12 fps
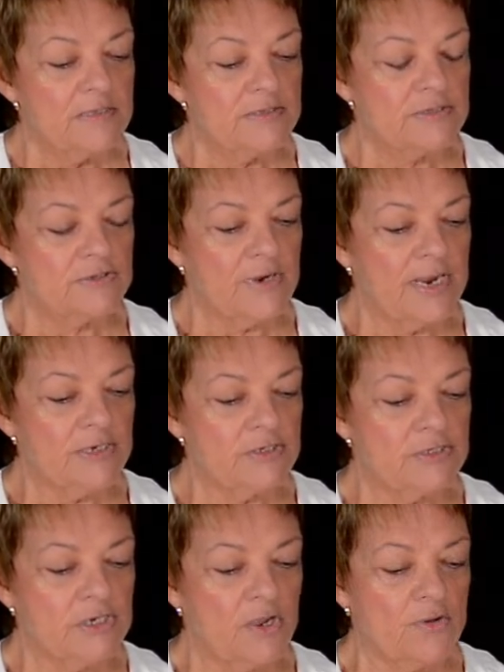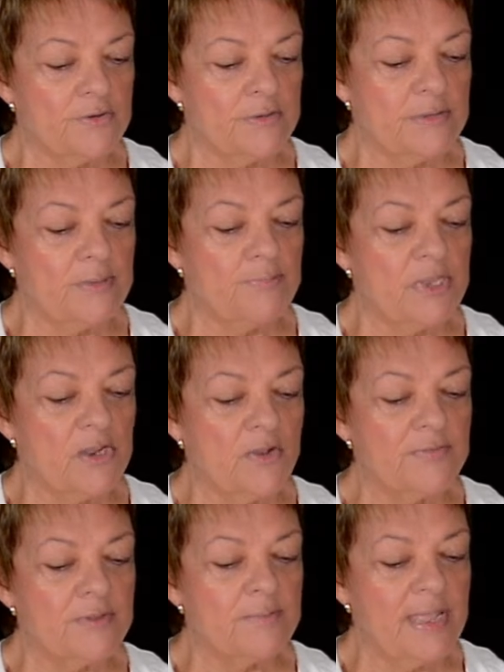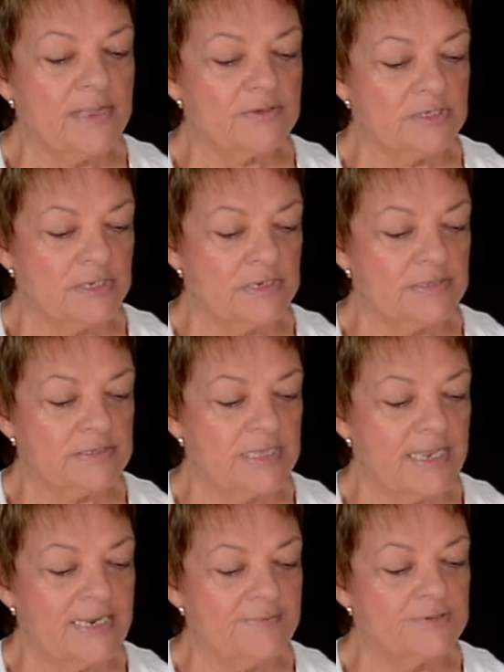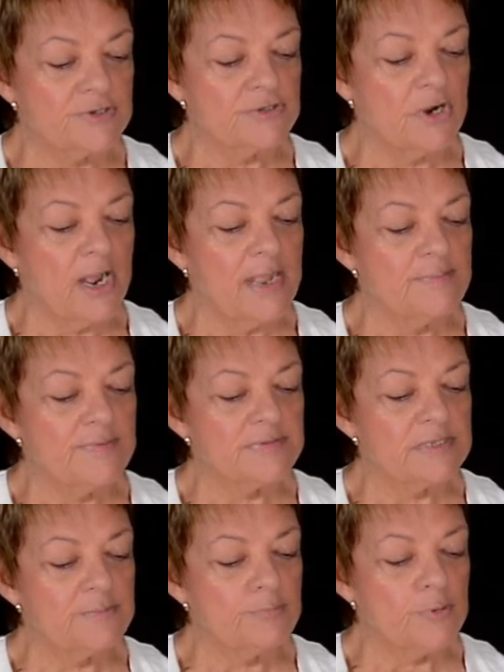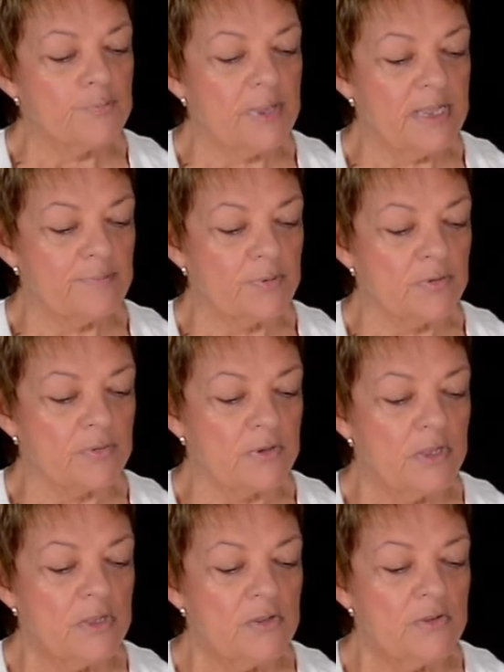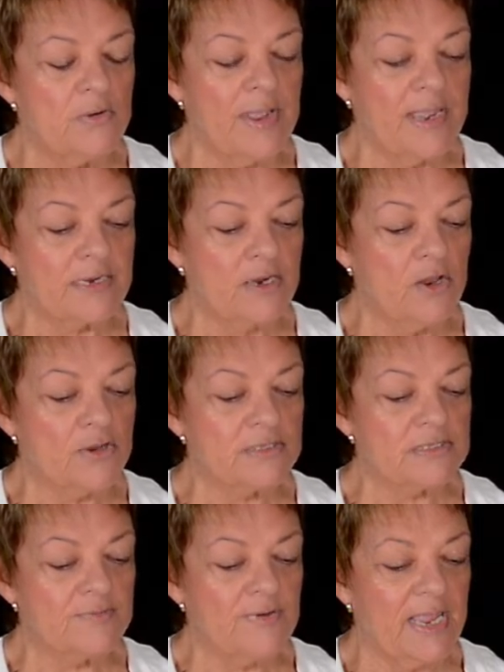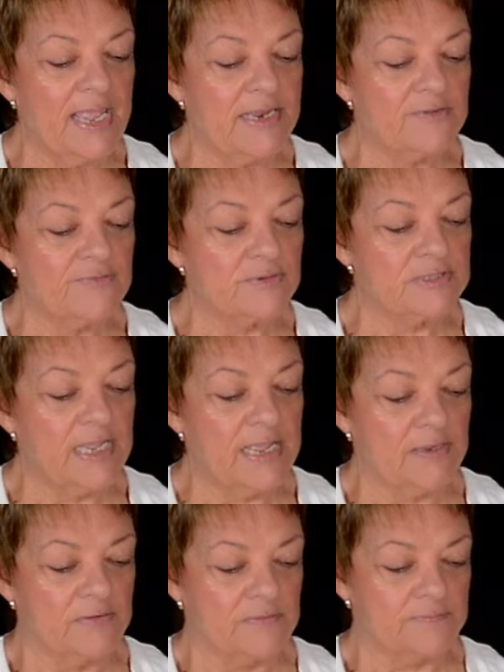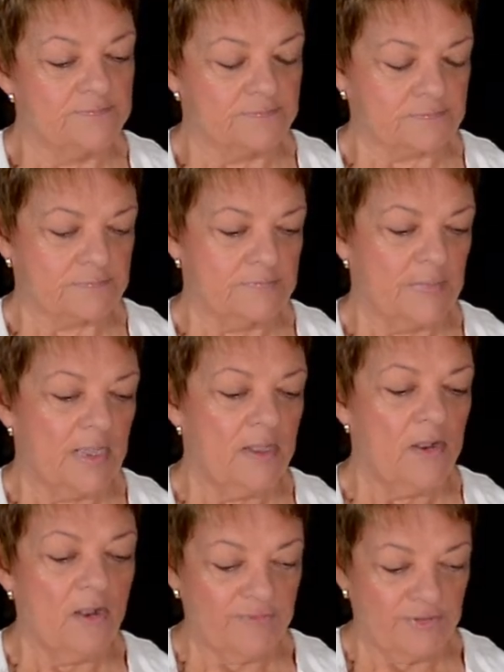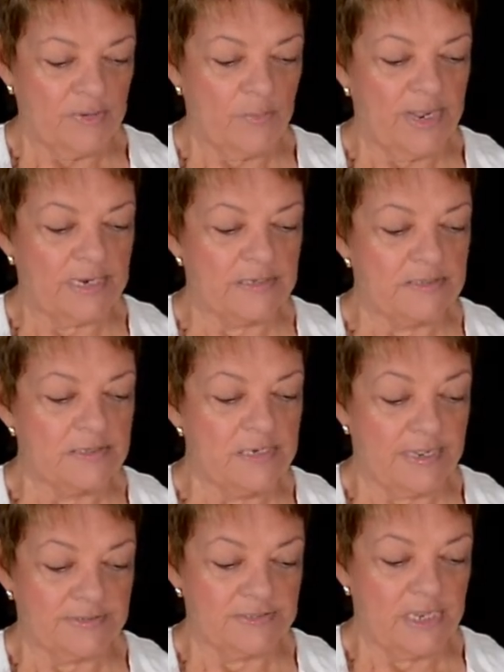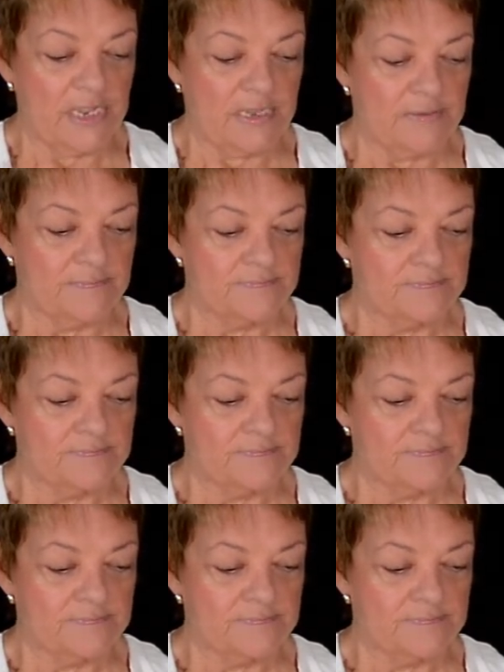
The stranger told him that beyond the mountains there lived a tribe of simple people who had lots of land for sale. Off he went next day.